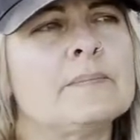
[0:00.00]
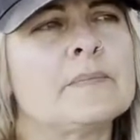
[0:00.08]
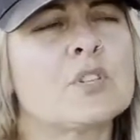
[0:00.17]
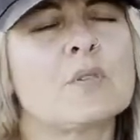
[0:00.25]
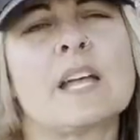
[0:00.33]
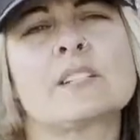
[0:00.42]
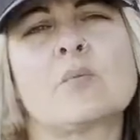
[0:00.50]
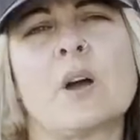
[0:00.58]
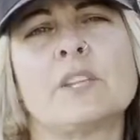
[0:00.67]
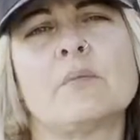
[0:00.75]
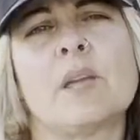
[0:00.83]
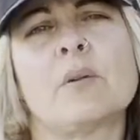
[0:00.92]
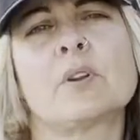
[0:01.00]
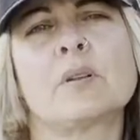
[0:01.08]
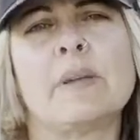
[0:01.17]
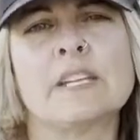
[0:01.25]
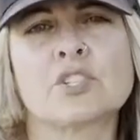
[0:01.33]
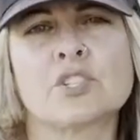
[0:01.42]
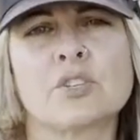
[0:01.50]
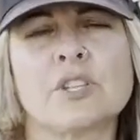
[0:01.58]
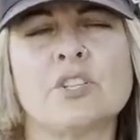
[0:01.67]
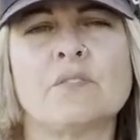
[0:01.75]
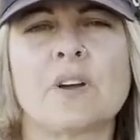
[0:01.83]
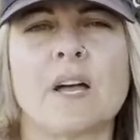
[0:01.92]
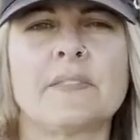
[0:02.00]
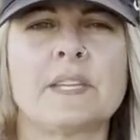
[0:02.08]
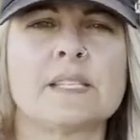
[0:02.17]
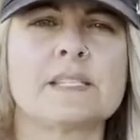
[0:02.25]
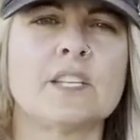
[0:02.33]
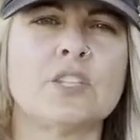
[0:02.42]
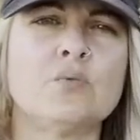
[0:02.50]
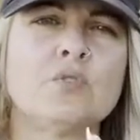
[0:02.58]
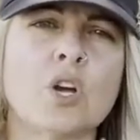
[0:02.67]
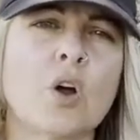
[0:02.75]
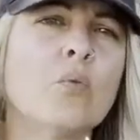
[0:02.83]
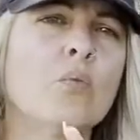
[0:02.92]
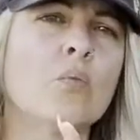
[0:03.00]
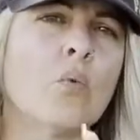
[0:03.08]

So that's why you may want to make sure that you've got things that you don't